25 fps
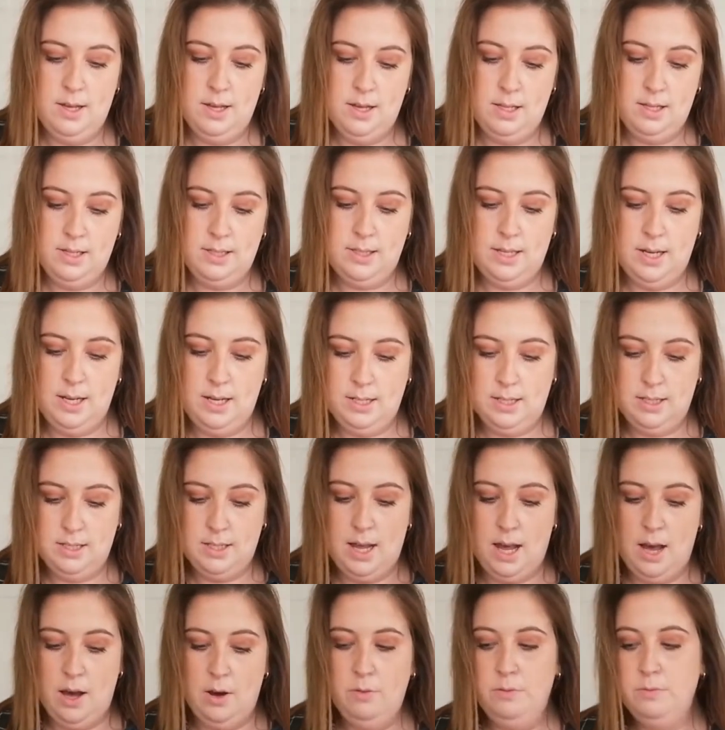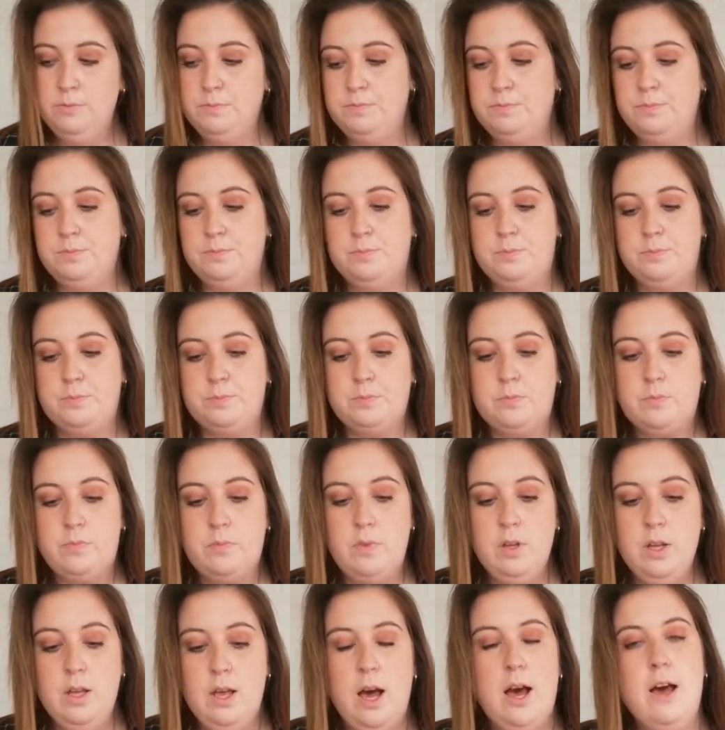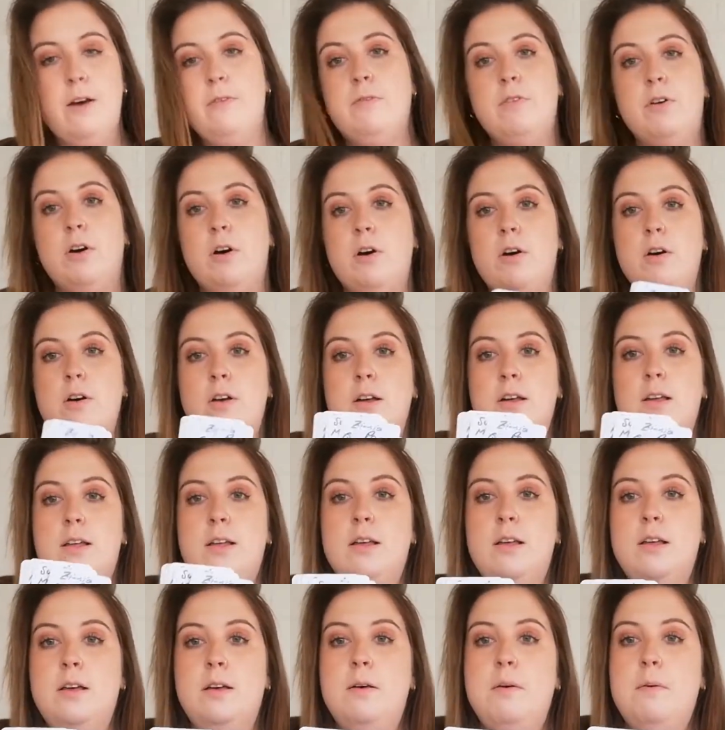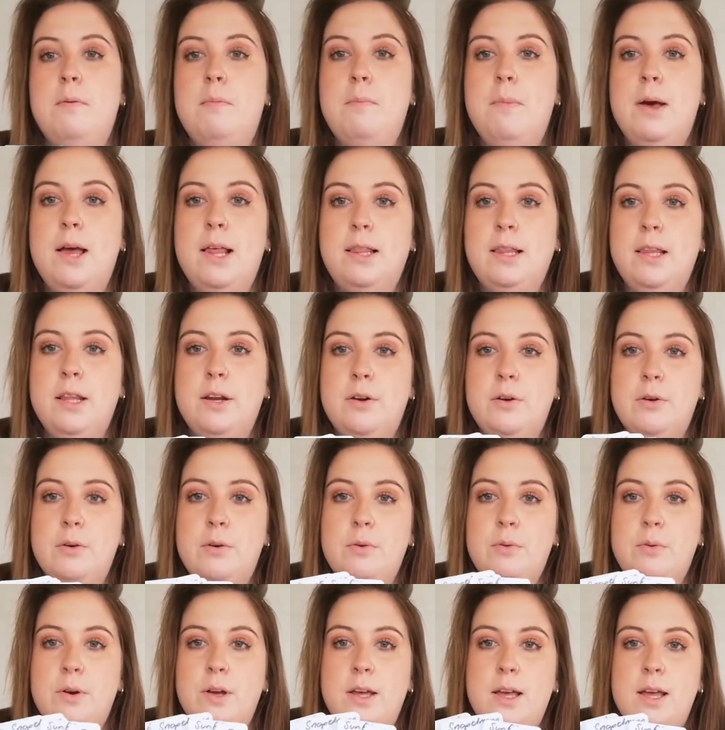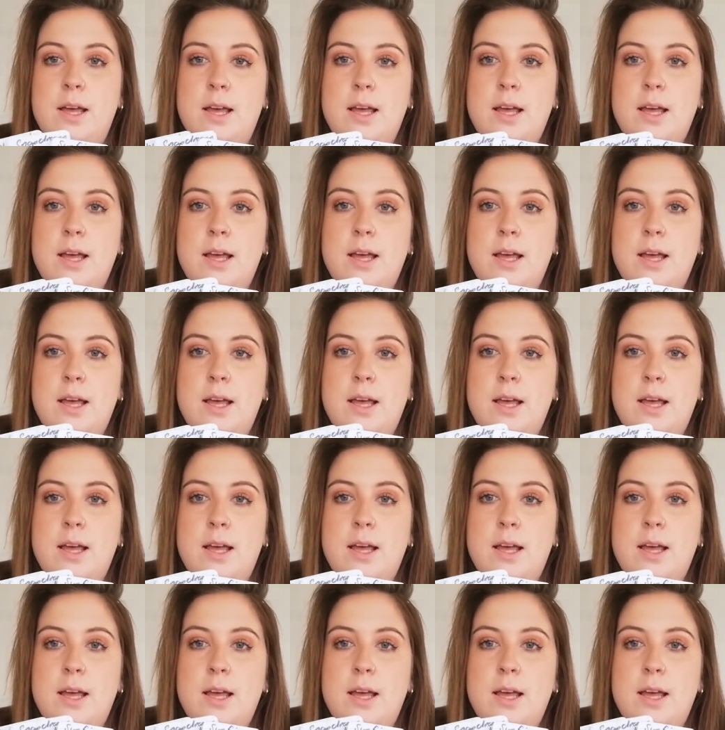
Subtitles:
seed cell. I've got my little